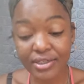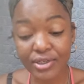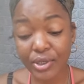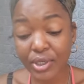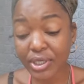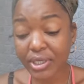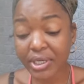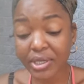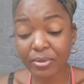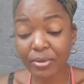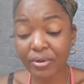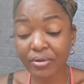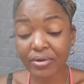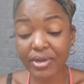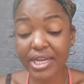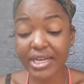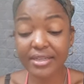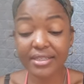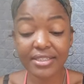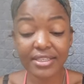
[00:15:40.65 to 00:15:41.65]
You're
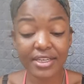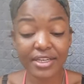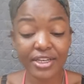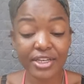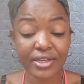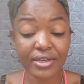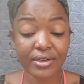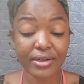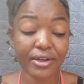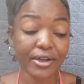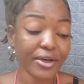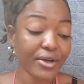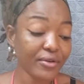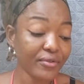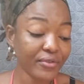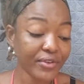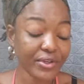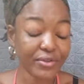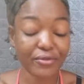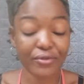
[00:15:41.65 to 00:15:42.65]
liberated in
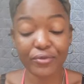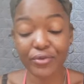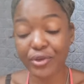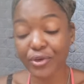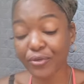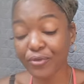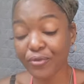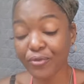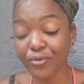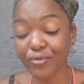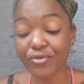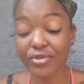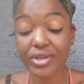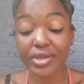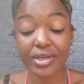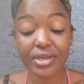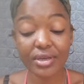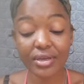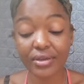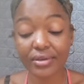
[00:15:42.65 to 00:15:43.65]
love and you're
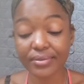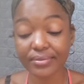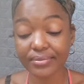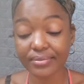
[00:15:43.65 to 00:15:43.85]
free.